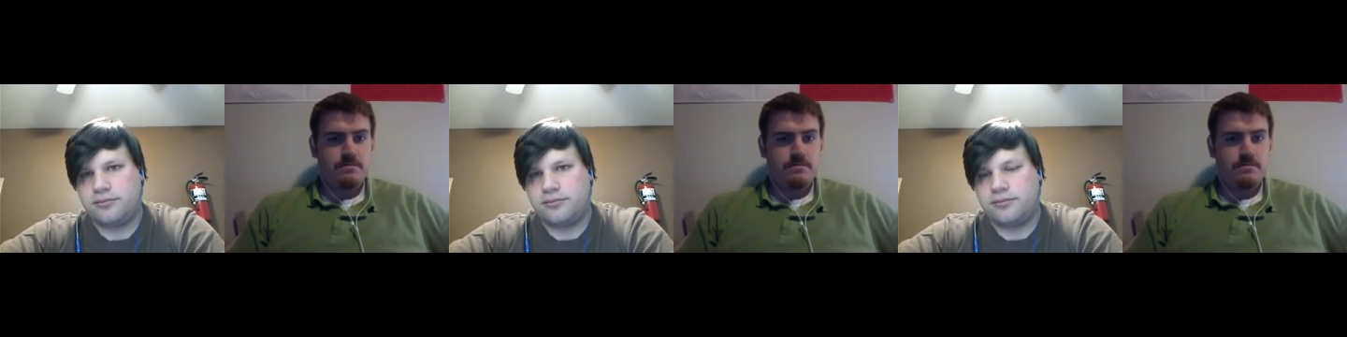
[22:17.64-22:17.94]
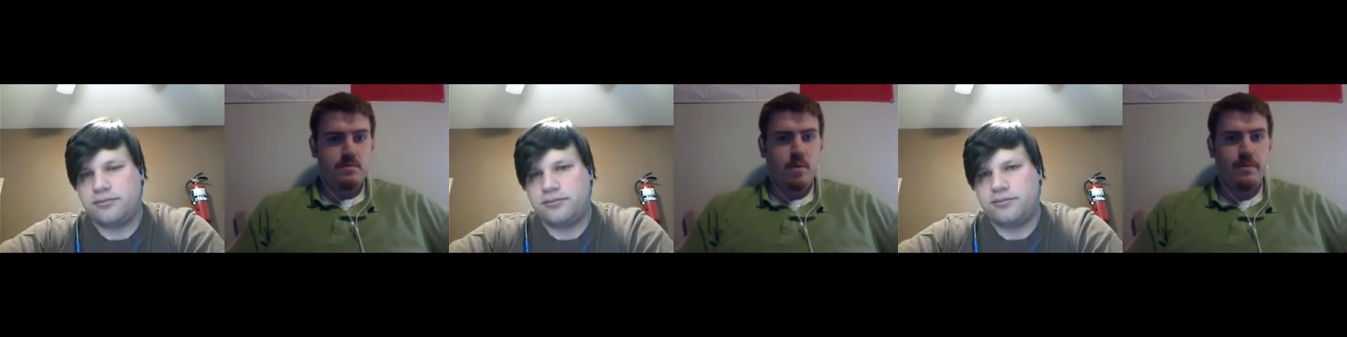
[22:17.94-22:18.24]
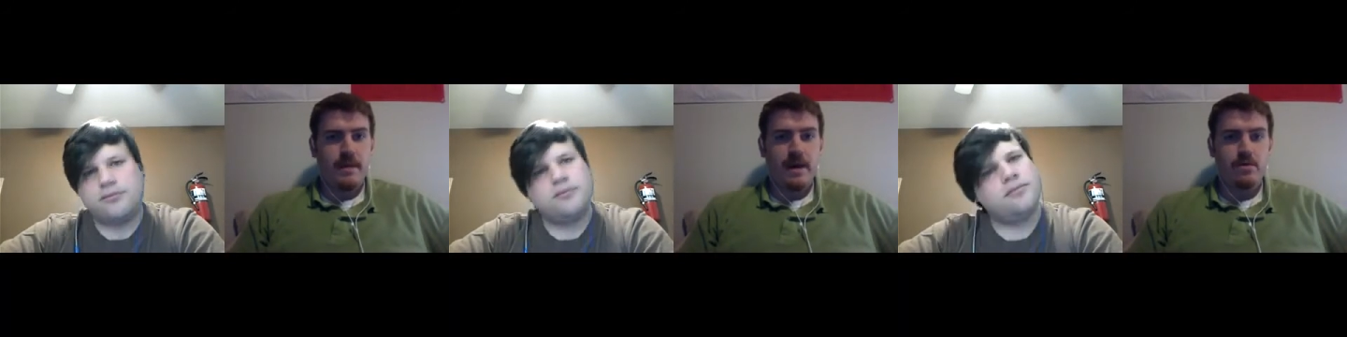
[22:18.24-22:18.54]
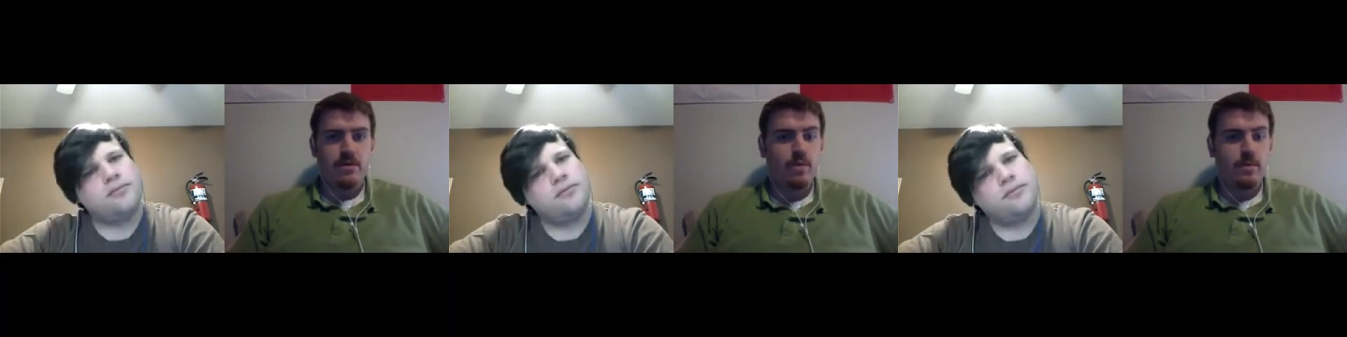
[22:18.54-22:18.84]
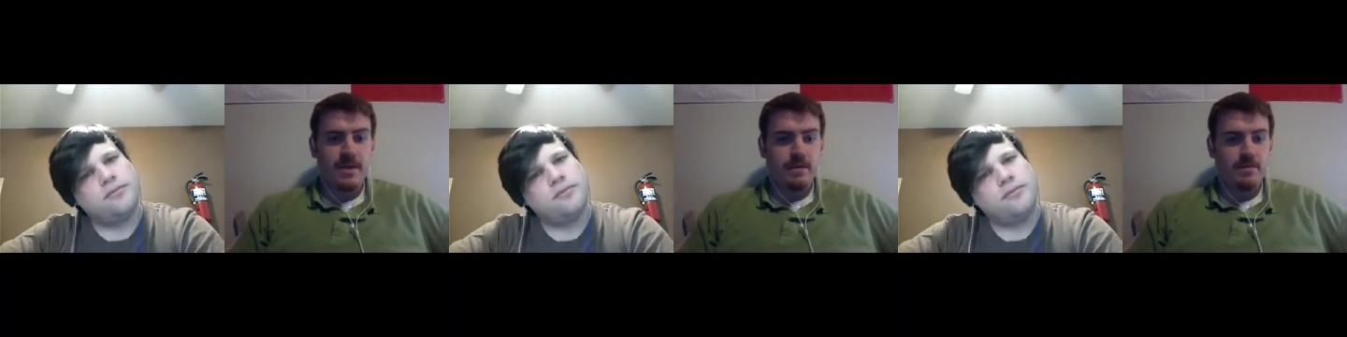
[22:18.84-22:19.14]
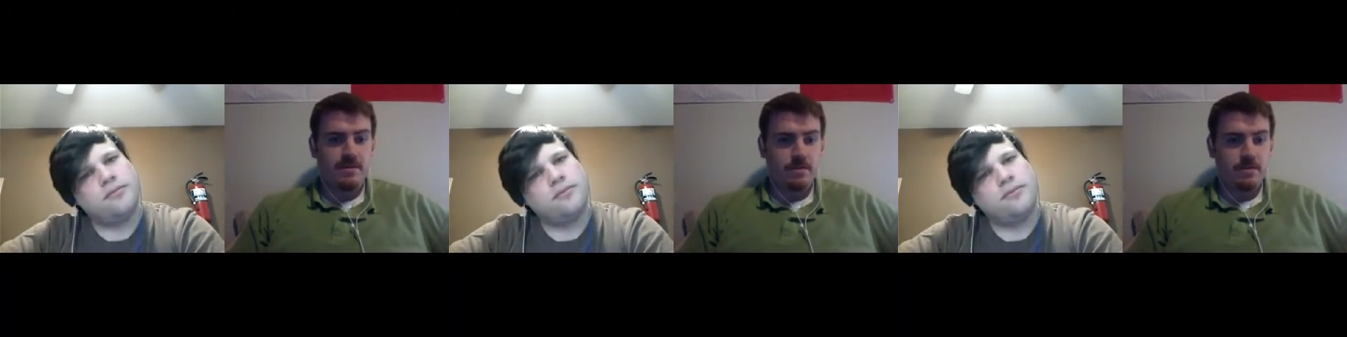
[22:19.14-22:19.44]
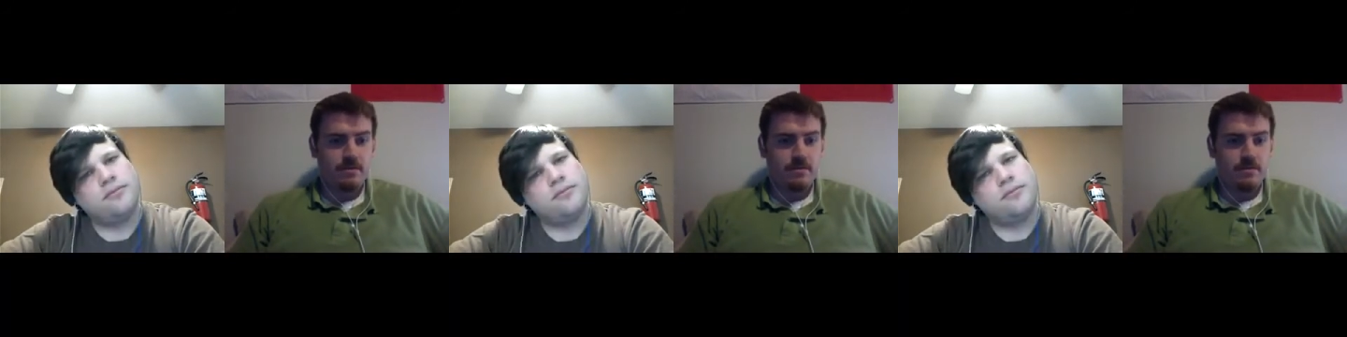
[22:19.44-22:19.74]
Speaker 1: where Mairon would be coming for
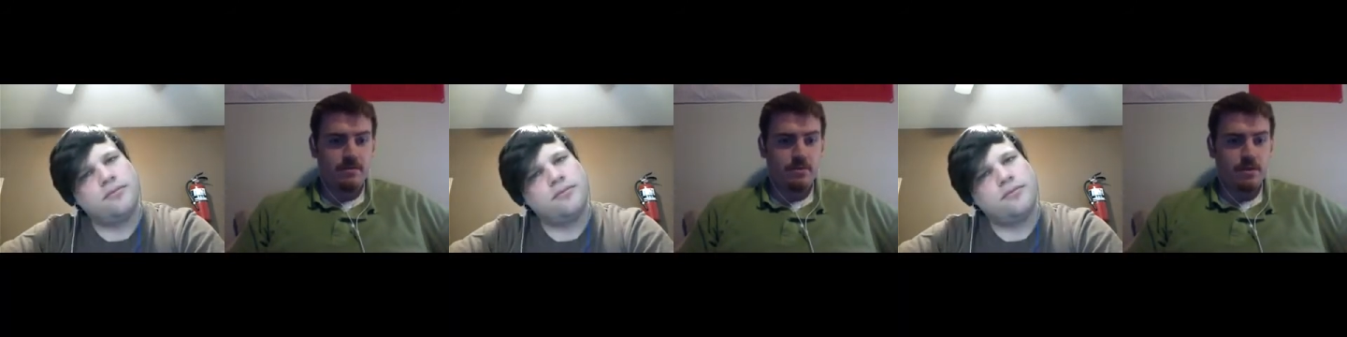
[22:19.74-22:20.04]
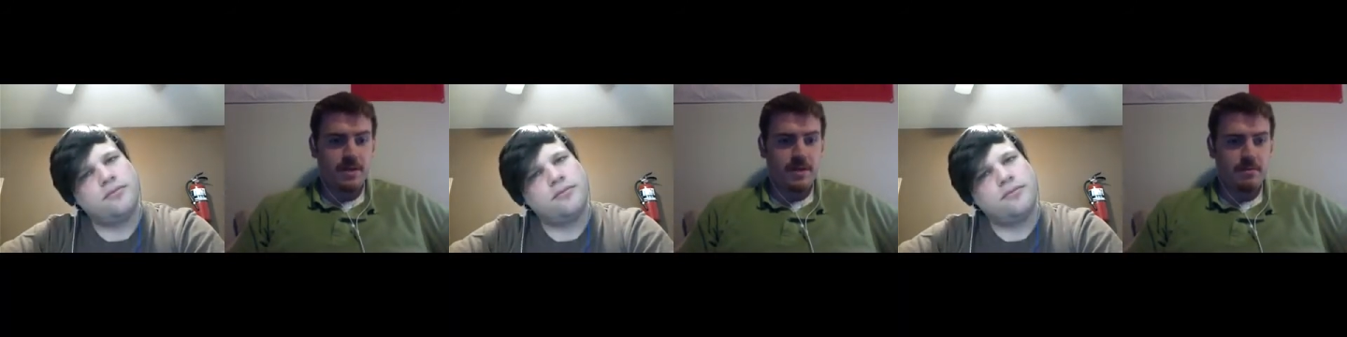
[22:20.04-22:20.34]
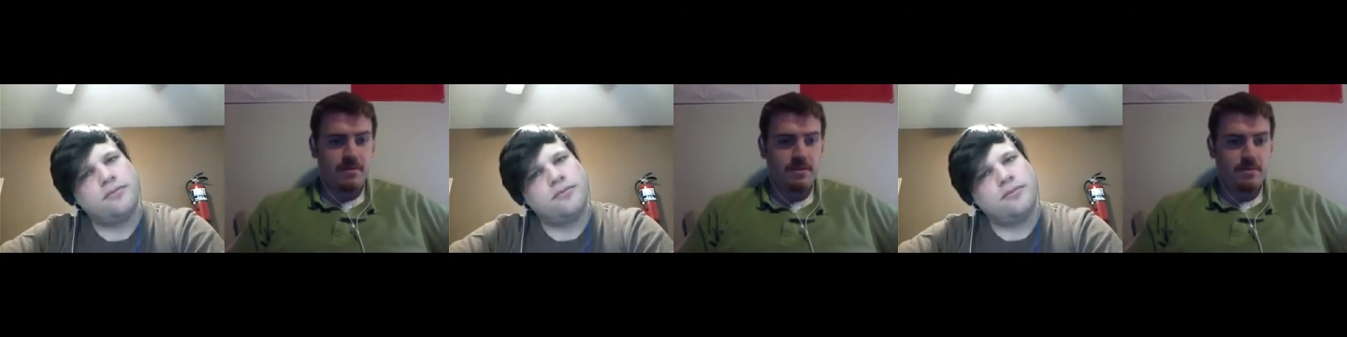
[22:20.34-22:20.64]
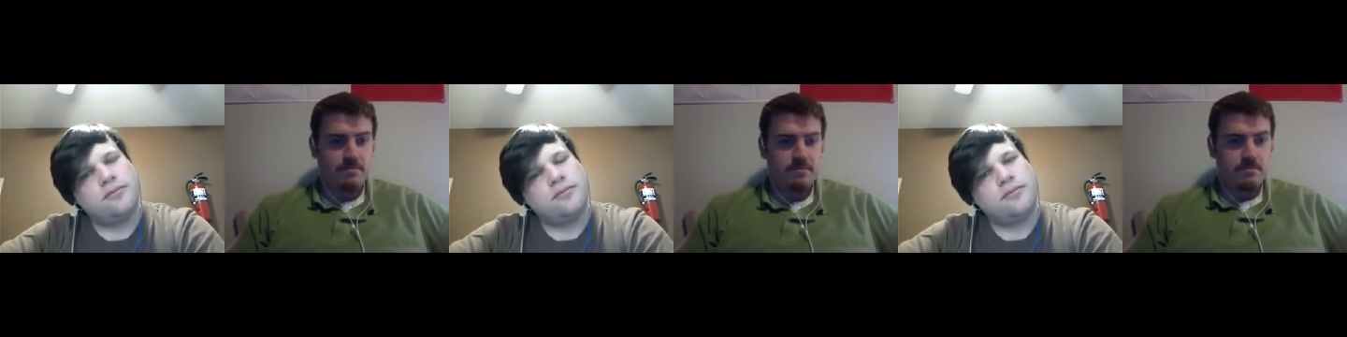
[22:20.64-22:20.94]
would be coming from.